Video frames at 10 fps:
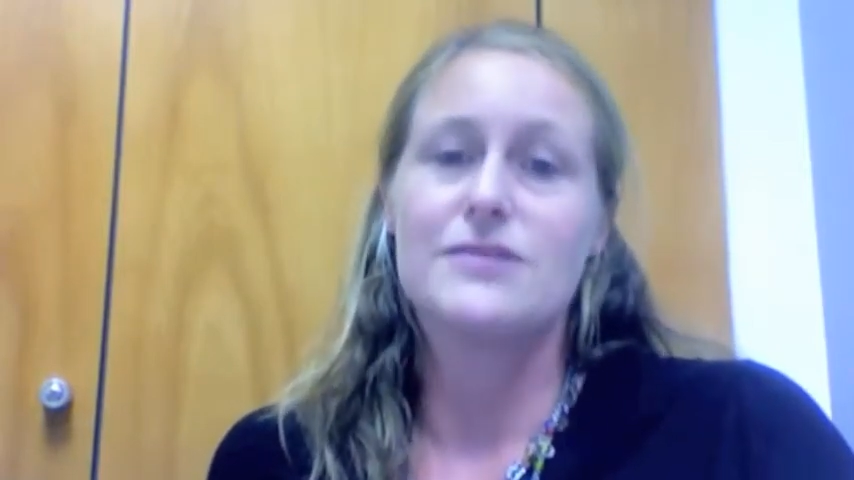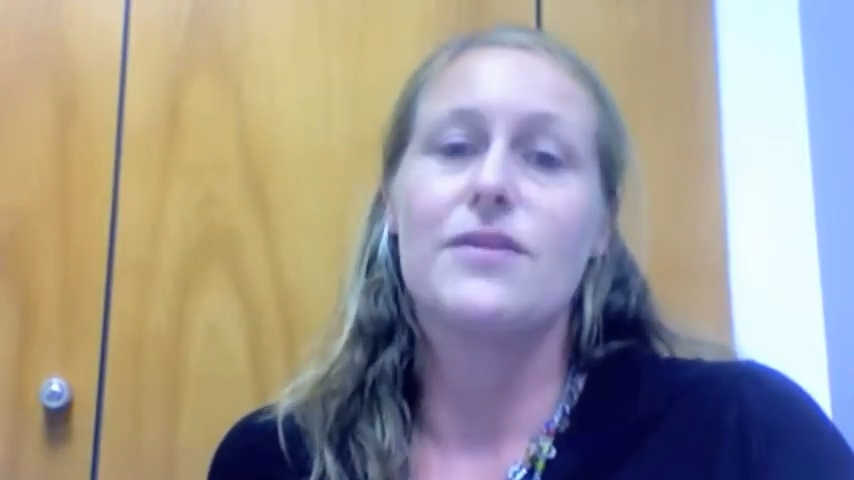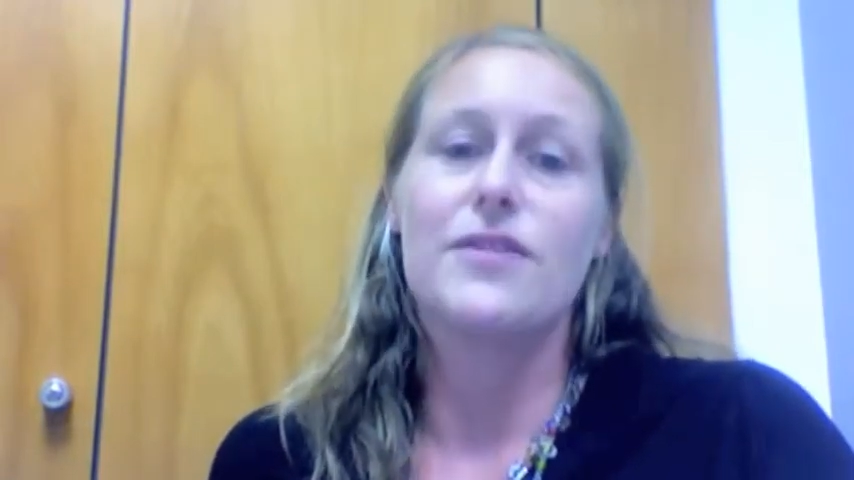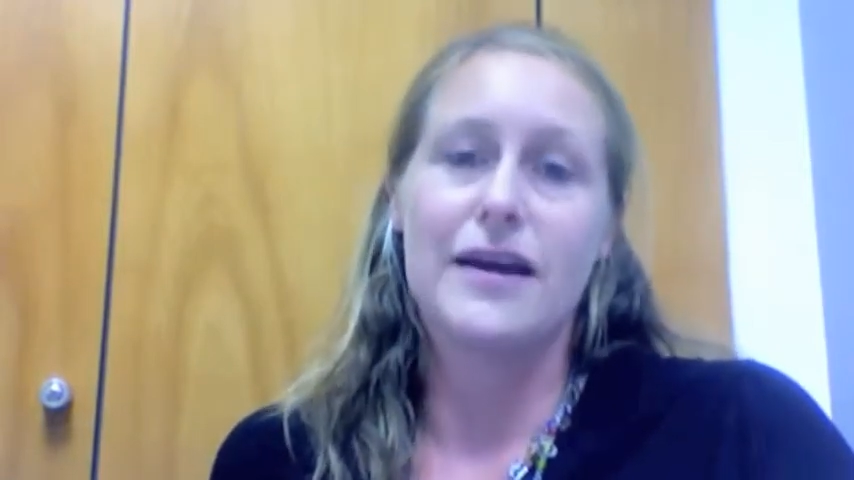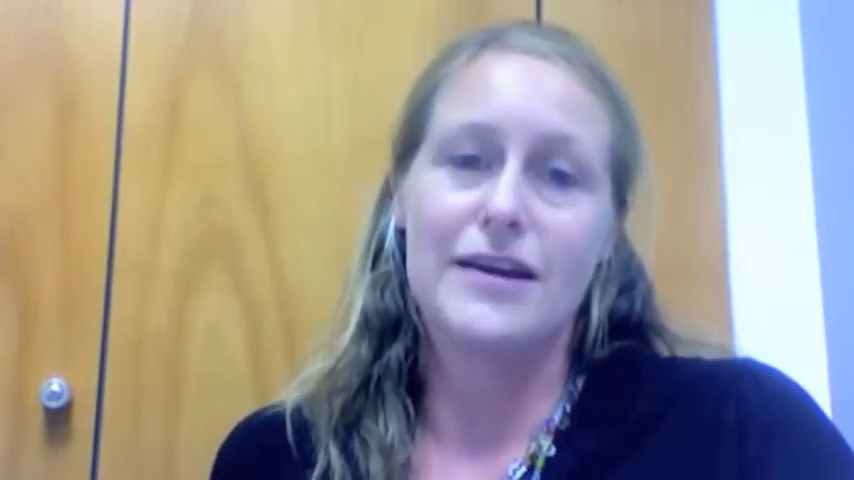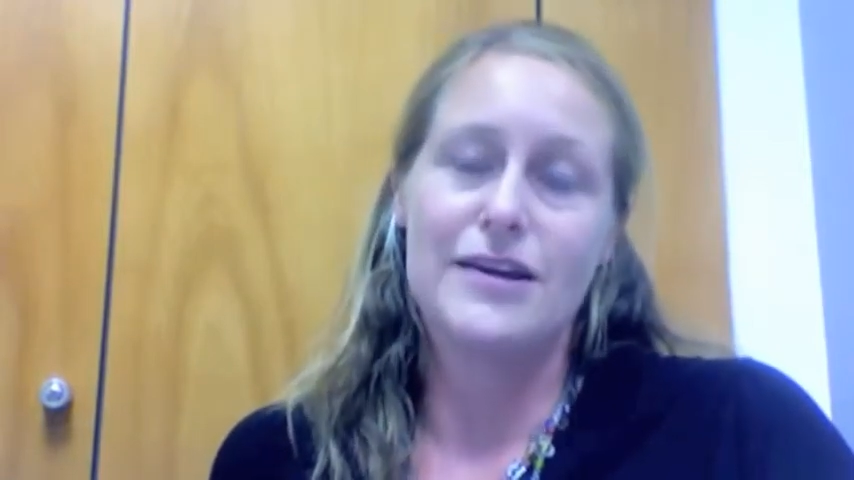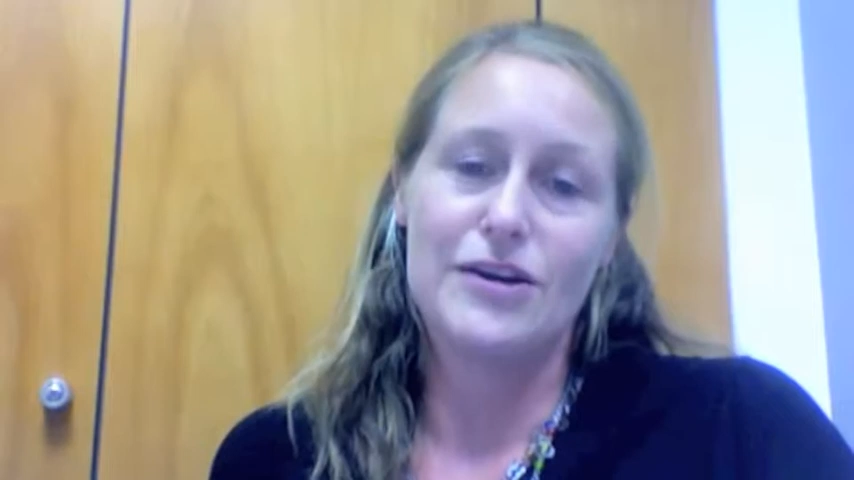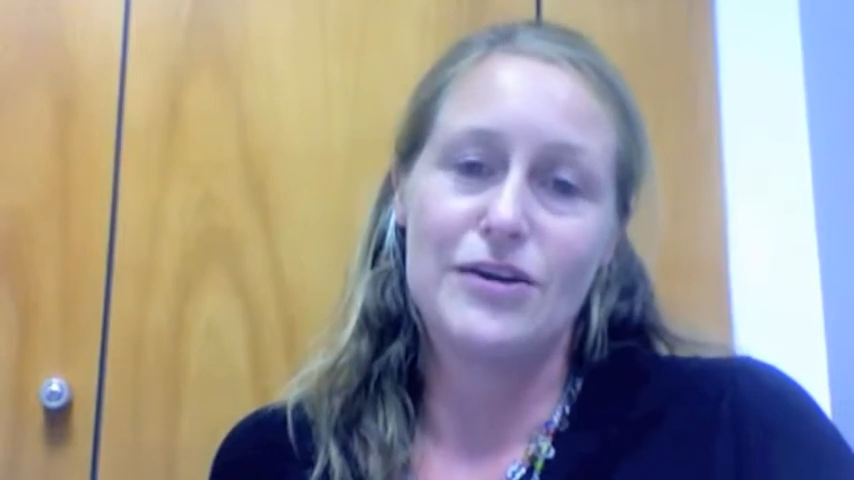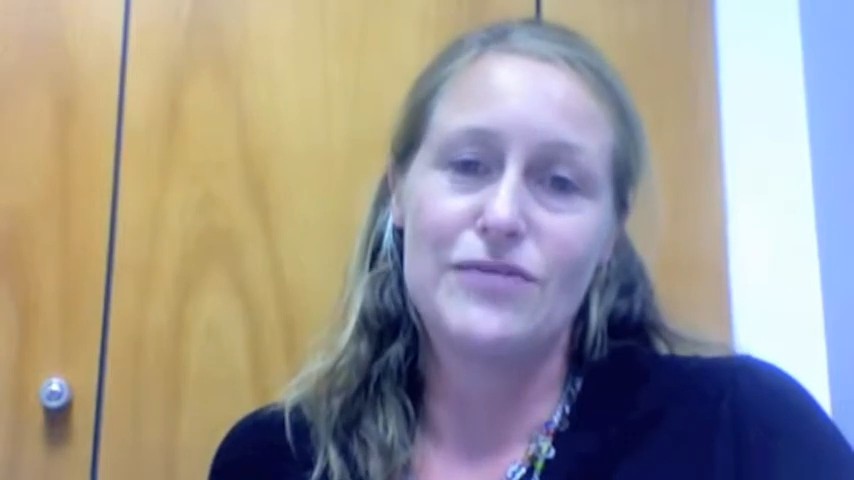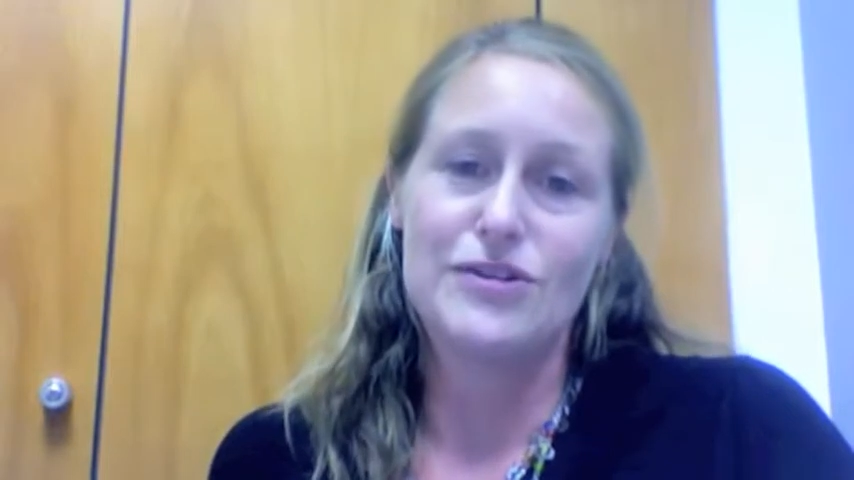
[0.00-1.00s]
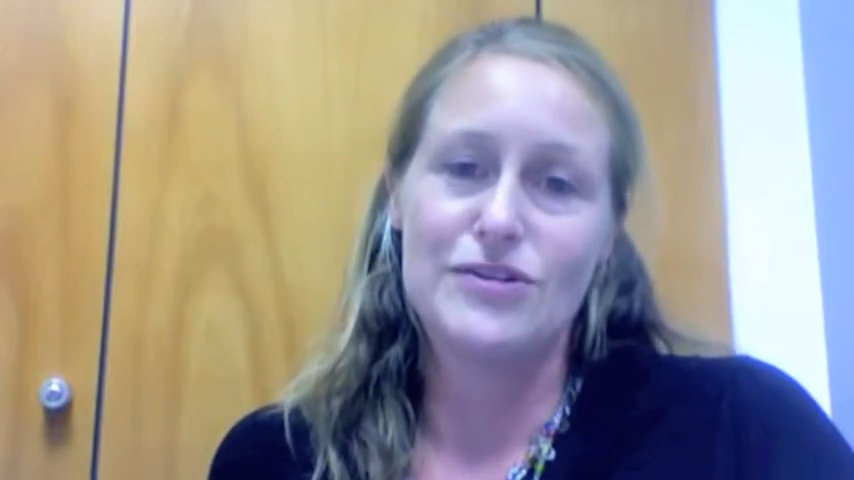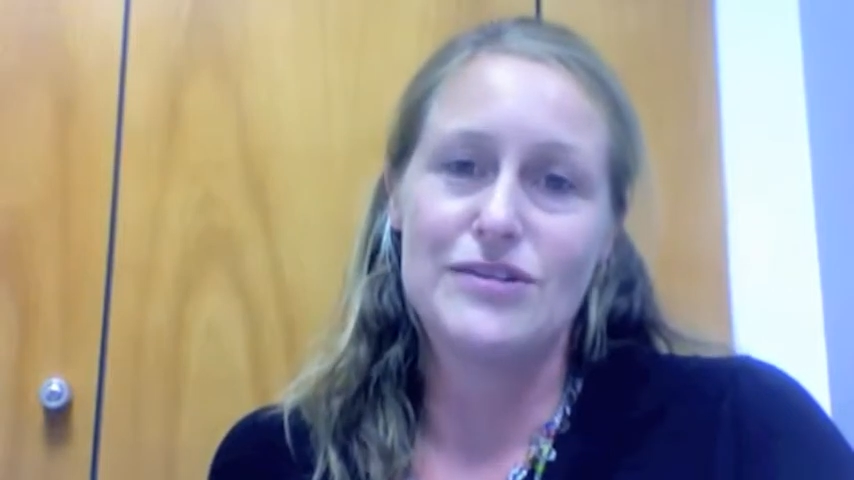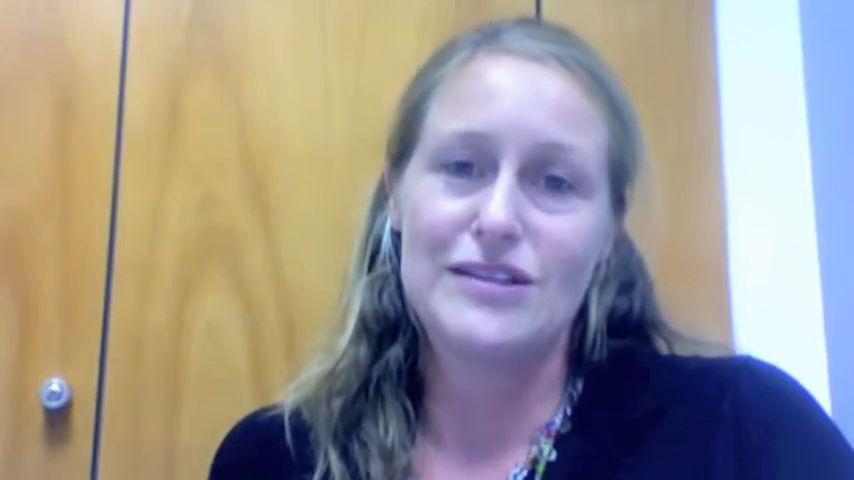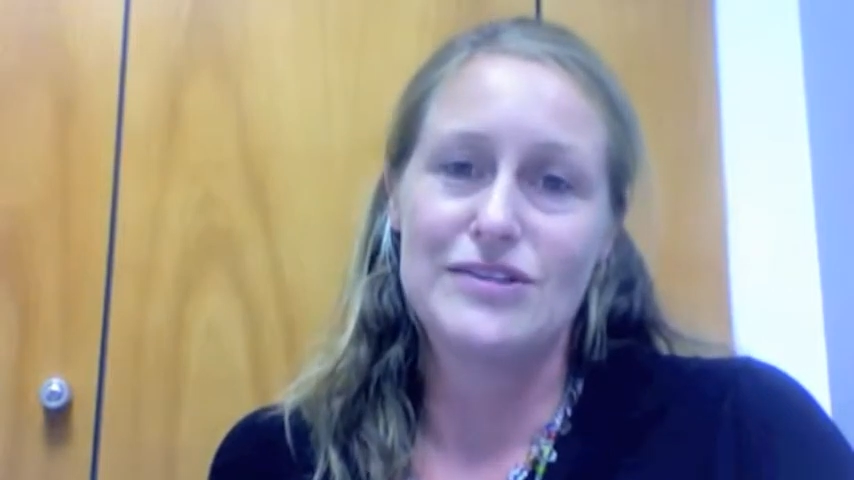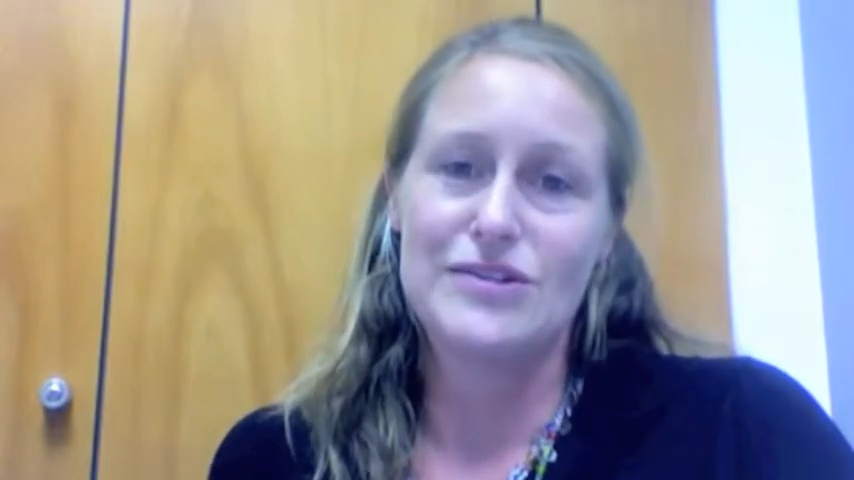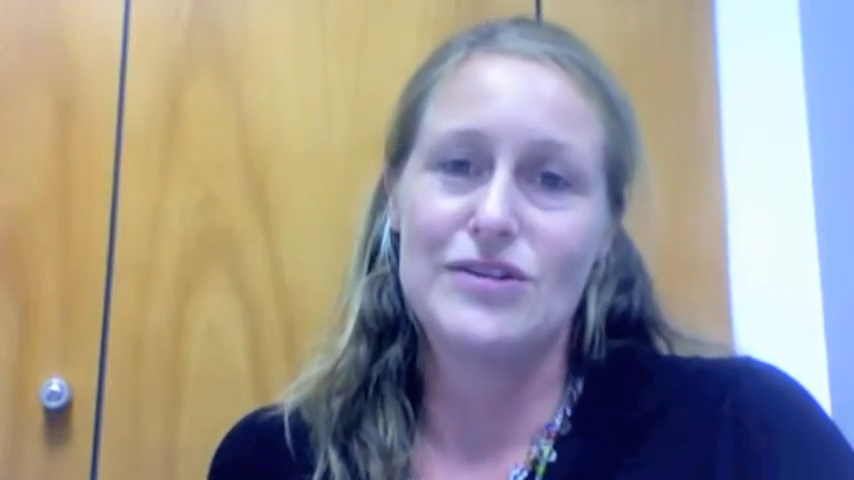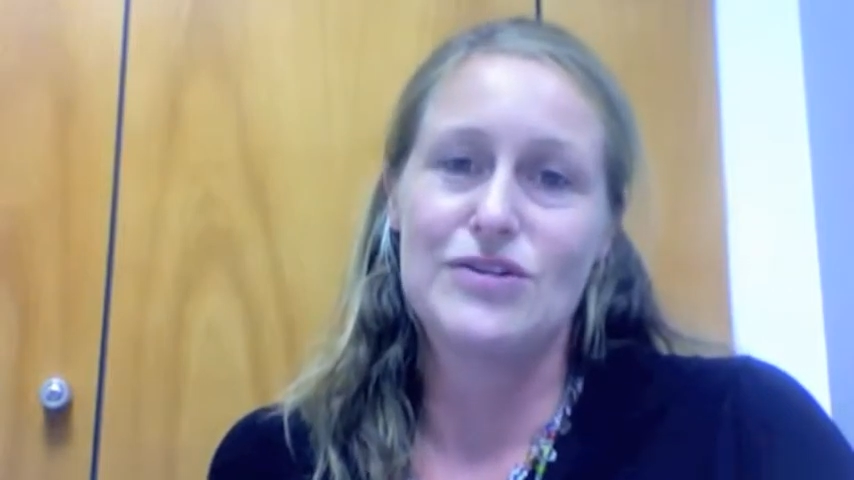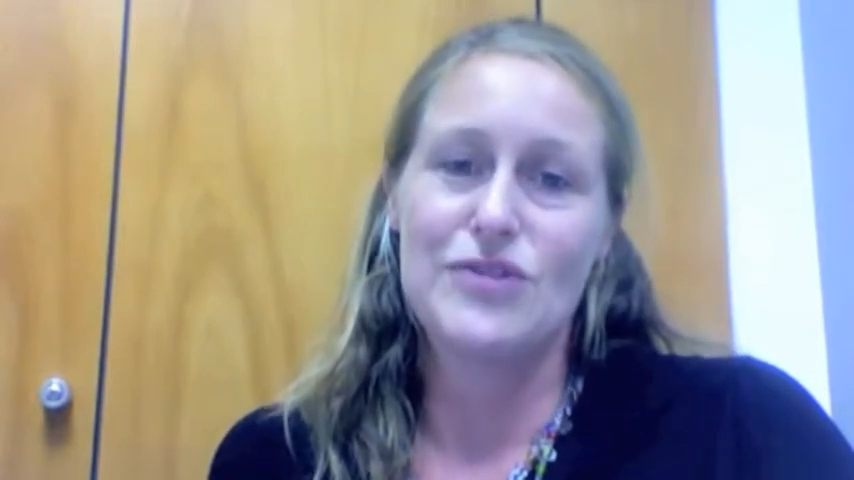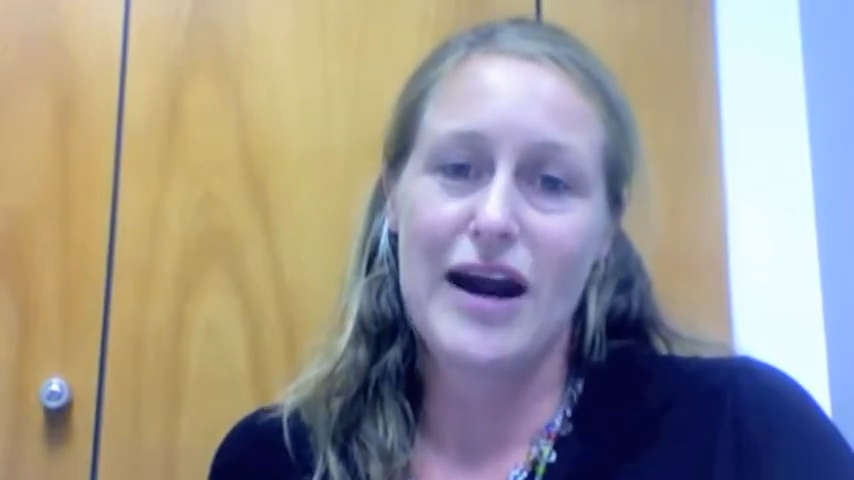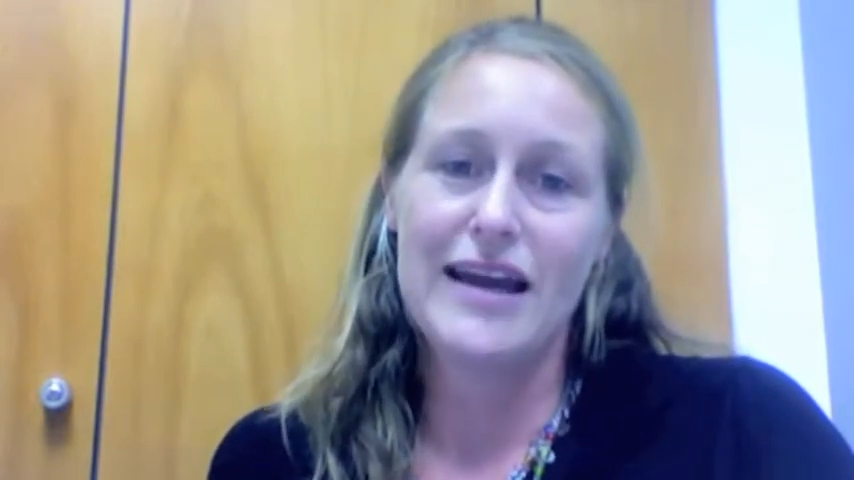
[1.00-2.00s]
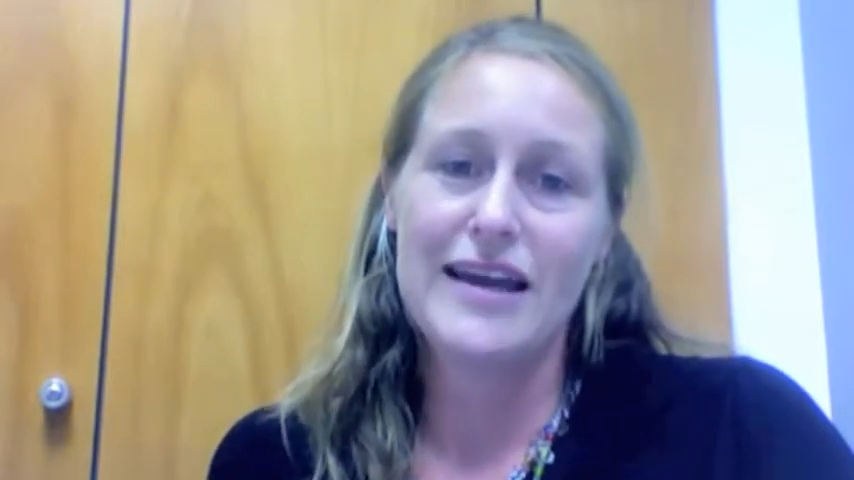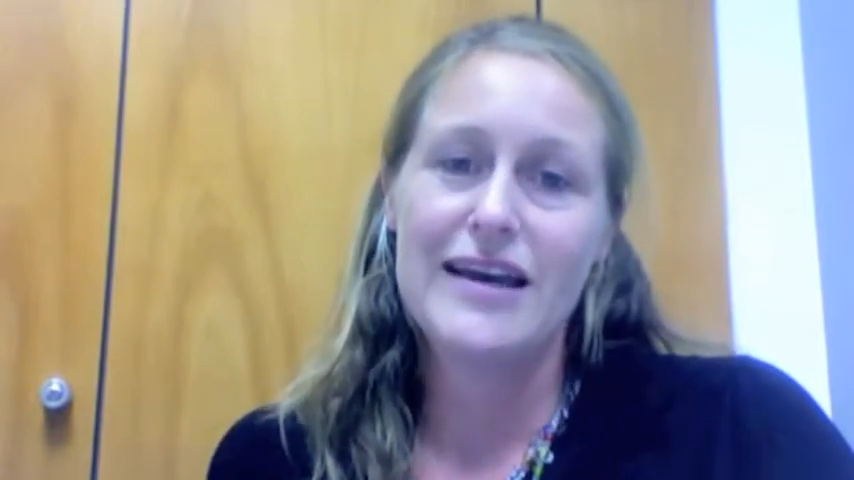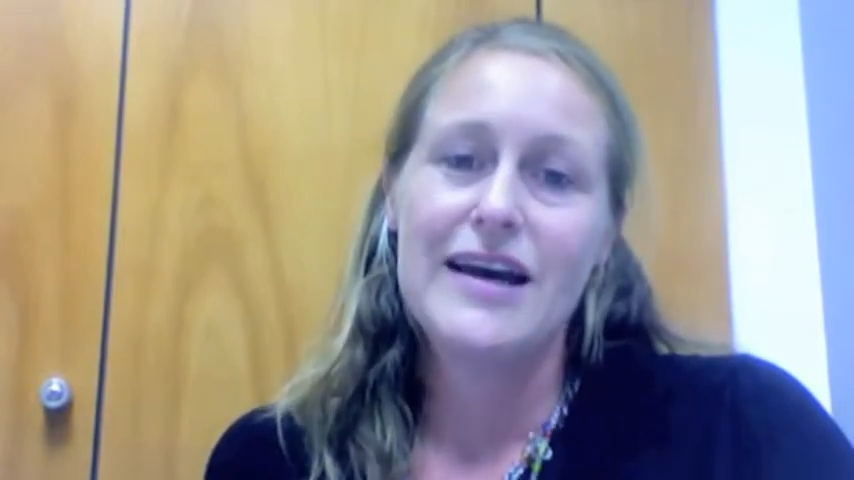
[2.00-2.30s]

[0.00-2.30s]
So thank you for choosing to do the trek.